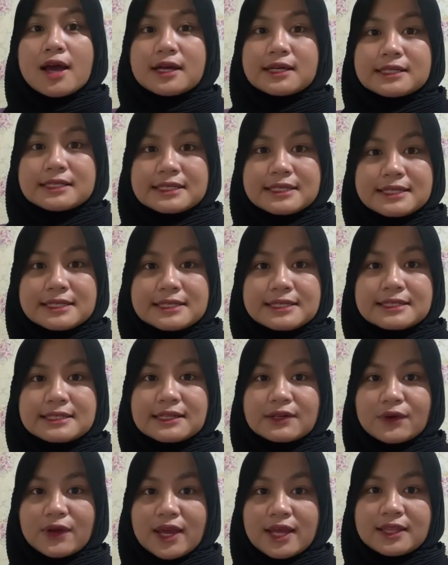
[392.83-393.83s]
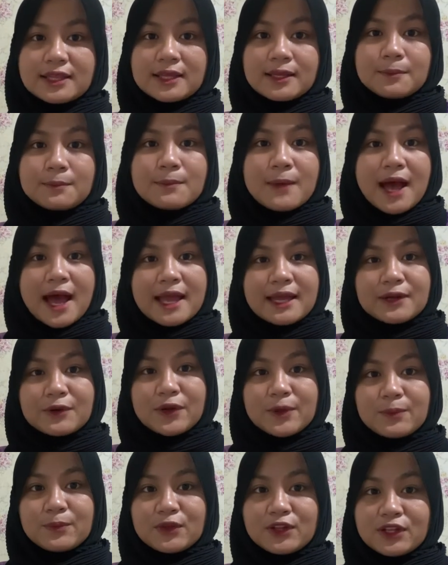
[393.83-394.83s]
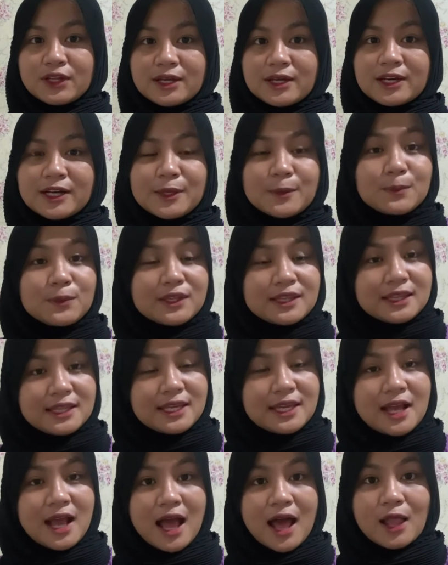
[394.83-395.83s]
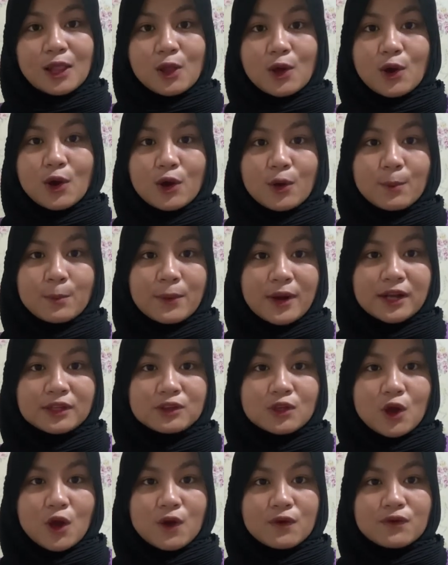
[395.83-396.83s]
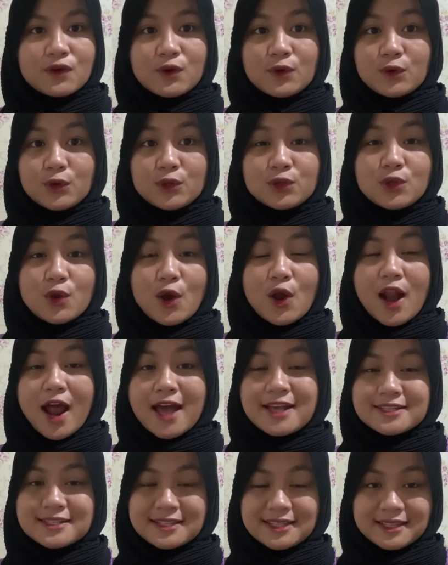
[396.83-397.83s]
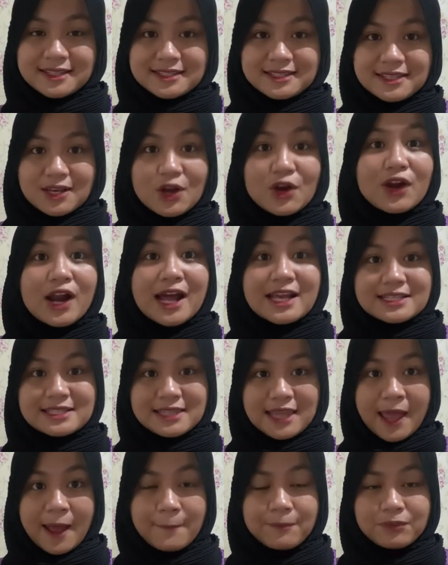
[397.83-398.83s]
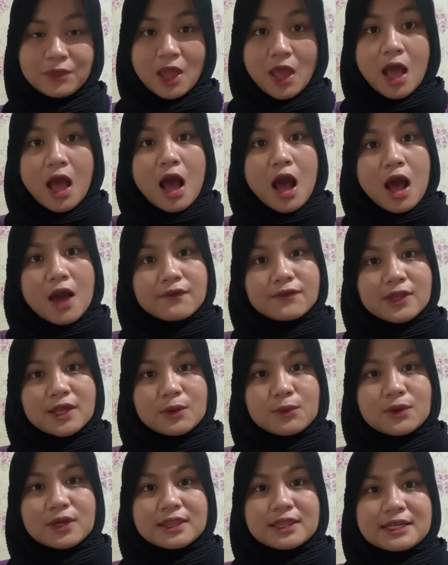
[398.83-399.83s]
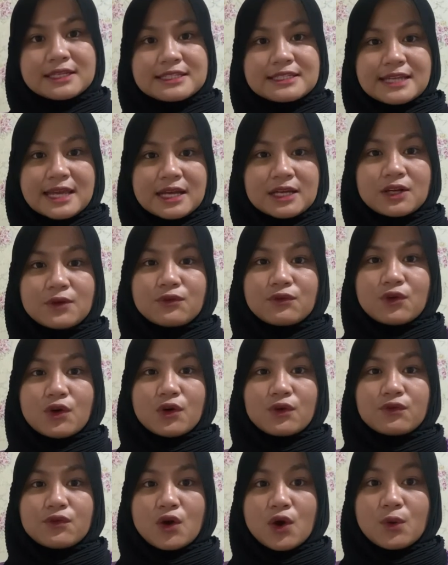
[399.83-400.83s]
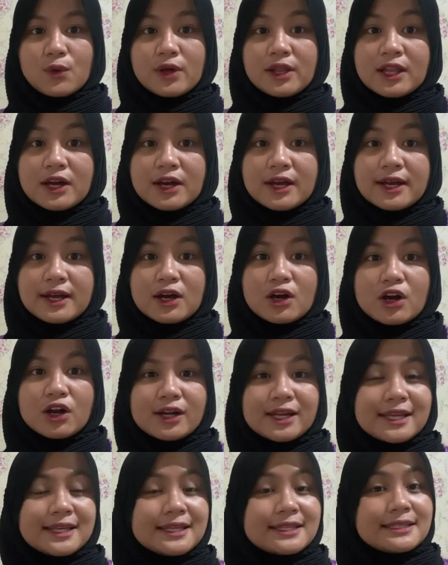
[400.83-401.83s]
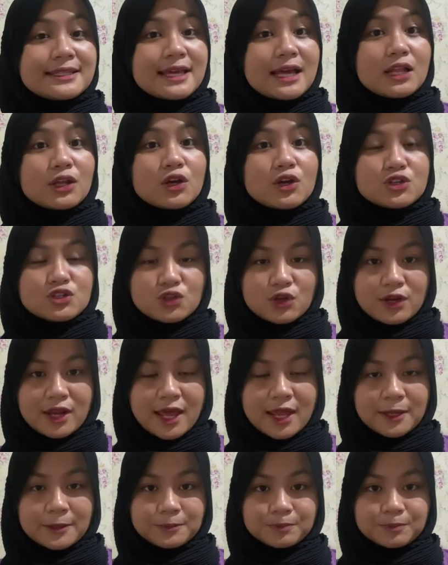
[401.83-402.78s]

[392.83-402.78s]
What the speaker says: is created by repeating all or part of a root or a stem, often with a change for vowel or initial consonant.